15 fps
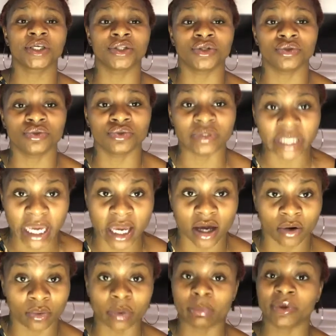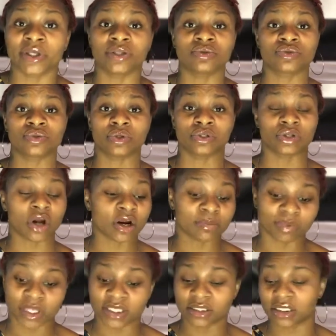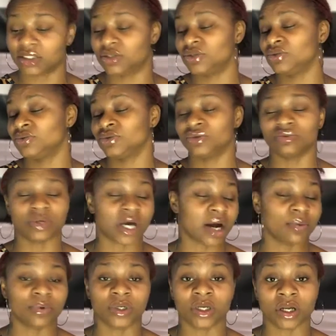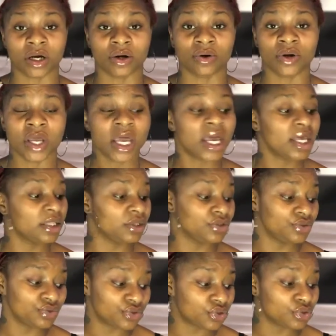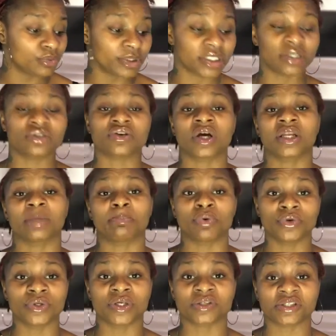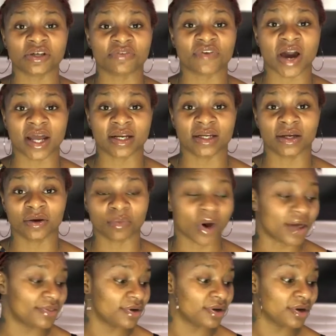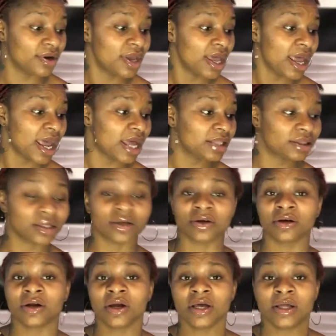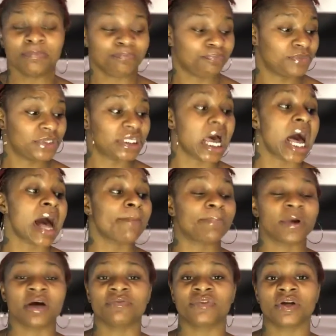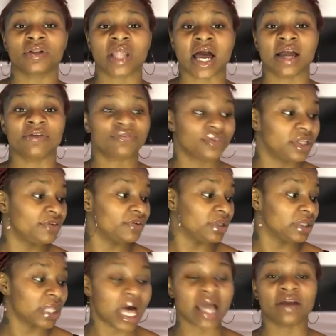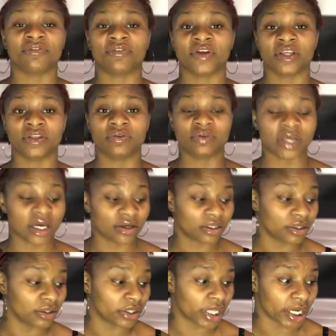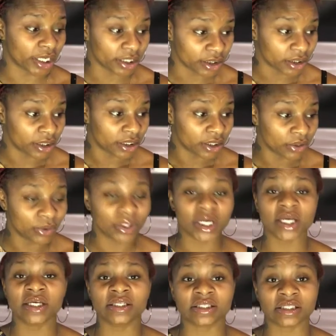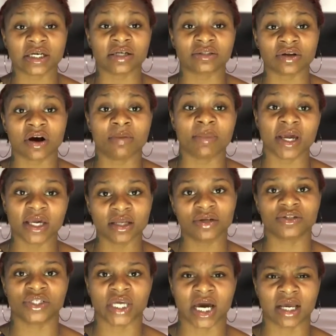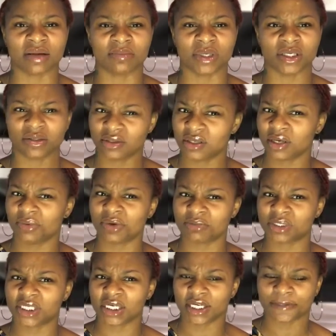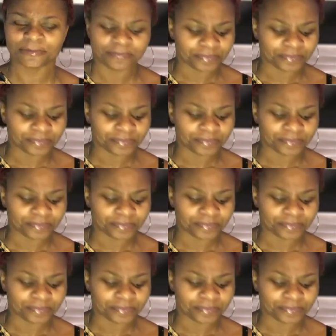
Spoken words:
you down, will bring you to a dark place that you do not want to go. And then you too busy trying to pull yourself out of there while they're at their top of their life, living life. And you down here like, well, they ain't sucked all my energy out of me. You get what I'm saying?